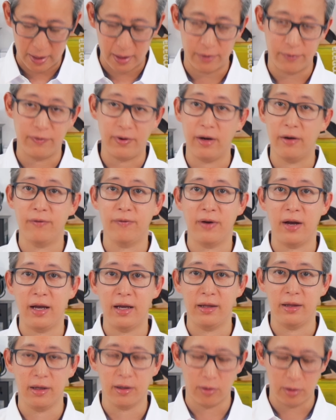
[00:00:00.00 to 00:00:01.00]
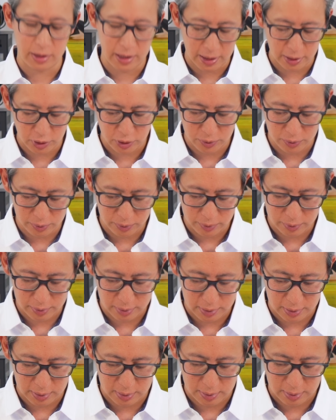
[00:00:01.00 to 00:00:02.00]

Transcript: and verify the credentials.